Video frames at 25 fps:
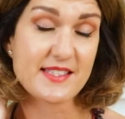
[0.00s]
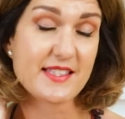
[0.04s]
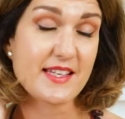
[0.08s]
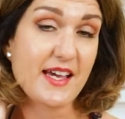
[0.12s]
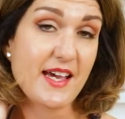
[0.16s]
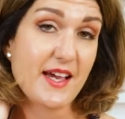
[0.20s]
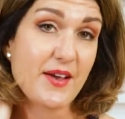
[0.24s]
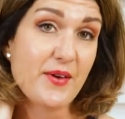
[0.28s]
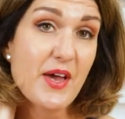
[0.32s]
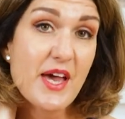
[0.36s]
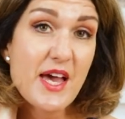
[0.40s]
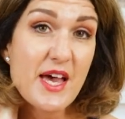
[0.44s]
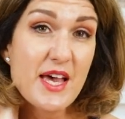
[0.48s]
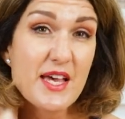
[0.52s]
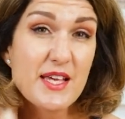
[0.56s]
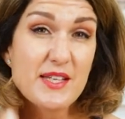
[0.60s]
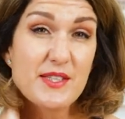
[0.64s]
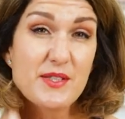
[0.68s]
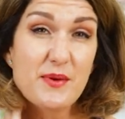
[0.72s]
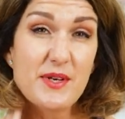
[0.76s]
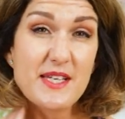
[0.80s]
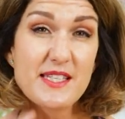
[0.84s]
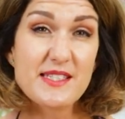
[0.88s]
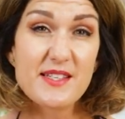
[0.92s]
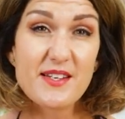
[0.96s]
So
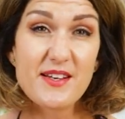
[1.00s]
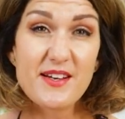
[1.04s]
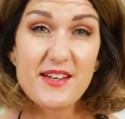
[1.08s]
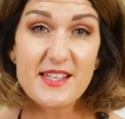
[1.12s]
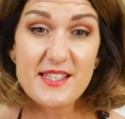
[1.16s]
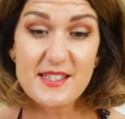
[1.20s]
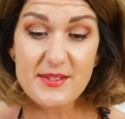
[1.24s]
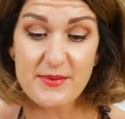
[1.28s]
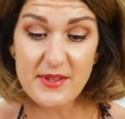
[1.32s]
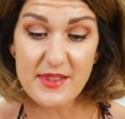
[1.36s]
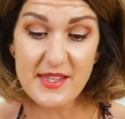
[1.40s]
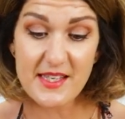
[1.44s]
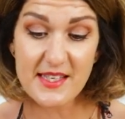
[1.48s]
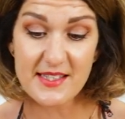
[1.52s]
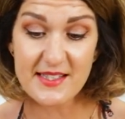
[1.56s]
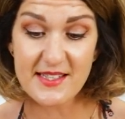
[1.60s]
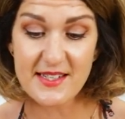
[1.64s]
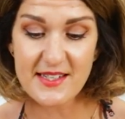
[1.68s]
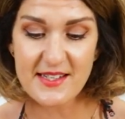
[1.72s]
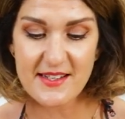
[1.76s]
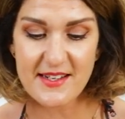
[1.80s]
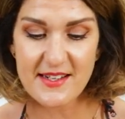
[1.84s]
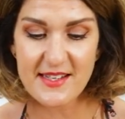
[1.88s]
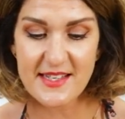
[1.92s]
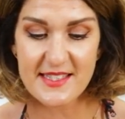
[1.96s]
it's always nice when things are
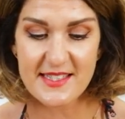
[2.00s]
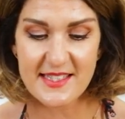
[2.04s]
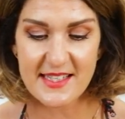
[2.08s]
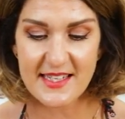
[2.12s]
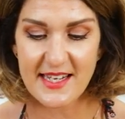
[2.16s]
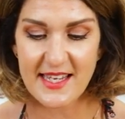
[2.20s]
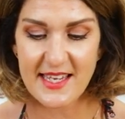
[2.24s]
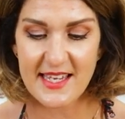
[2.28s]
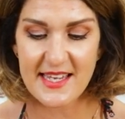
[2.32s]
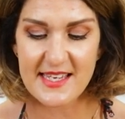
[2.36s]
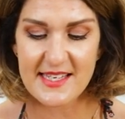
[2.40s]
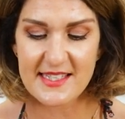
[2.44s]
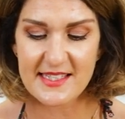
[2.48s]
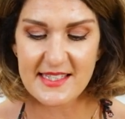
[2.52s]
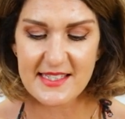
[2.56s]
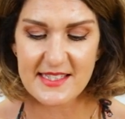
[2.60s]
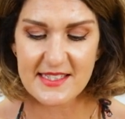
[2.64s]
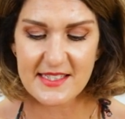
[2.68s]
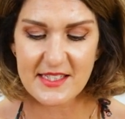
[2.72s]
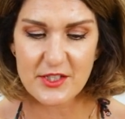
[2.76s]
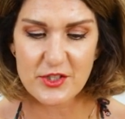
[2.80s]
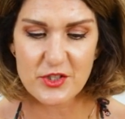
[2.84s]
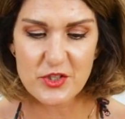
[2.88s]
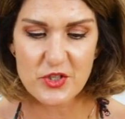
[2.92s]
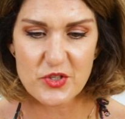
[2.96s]
nice and easy
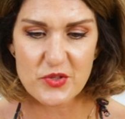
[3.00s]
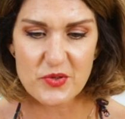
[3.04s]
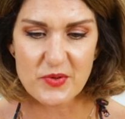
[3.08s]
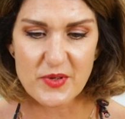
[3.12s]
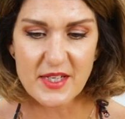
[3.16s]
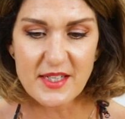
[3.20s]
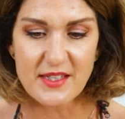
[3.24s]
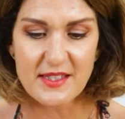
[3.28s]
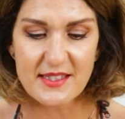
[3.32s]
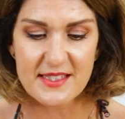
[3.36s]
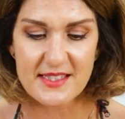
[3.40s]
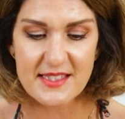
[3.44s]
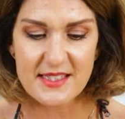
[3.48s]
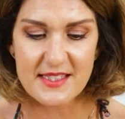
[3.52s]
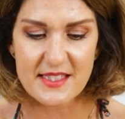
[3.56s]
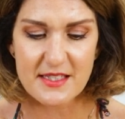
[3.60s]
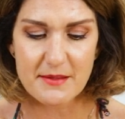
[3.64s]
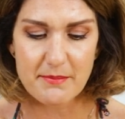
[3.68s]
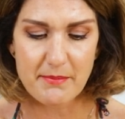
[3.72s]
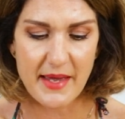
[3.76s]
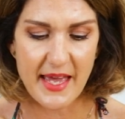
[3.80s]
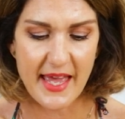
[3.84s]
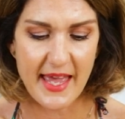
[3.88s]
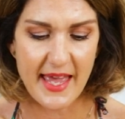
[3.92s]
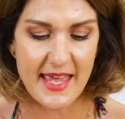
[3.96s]
to construct and to
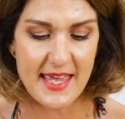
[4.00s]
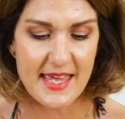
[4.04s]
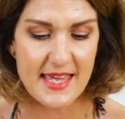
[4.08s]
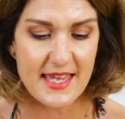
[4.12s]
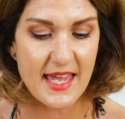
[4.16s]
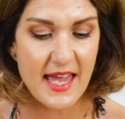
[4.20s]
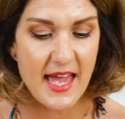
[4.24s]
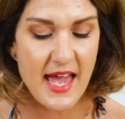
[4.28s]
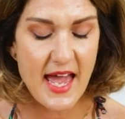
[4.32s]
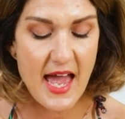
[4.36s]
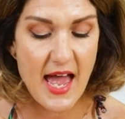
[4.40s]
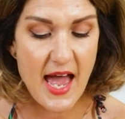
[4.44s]
make.